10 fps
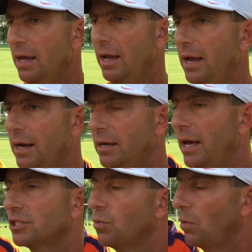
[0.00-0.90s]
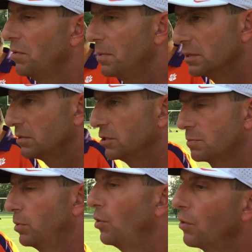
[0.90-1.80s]
And that's what we've been
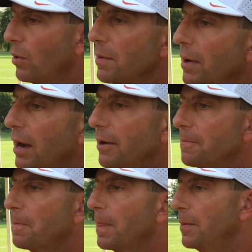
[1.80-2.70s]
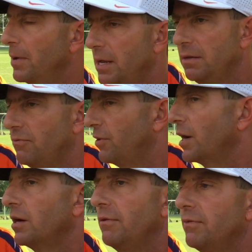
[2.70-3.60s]
just blown away by. I mean,
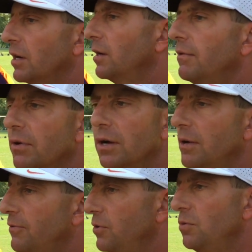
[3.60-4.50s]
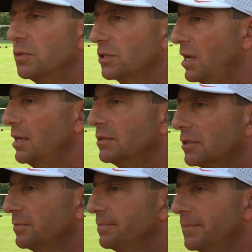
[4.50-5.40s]
very, very, very few
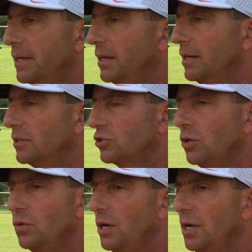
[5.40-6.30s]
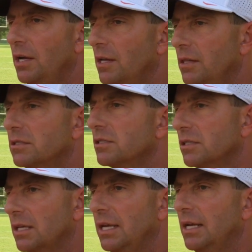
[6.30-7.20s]
mistakes. Uh, so this
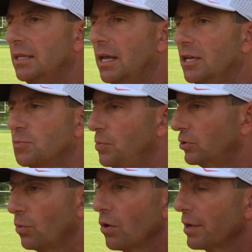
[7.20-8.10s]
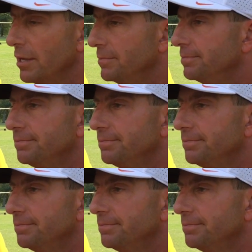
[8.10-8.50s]
is a kid that has put the work in.